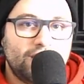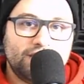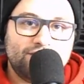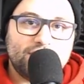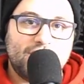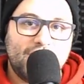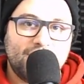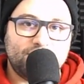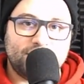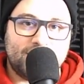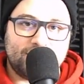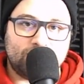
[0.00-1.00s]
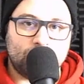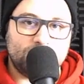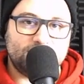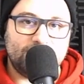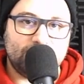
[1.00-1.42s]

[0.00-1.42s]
Even half of that going to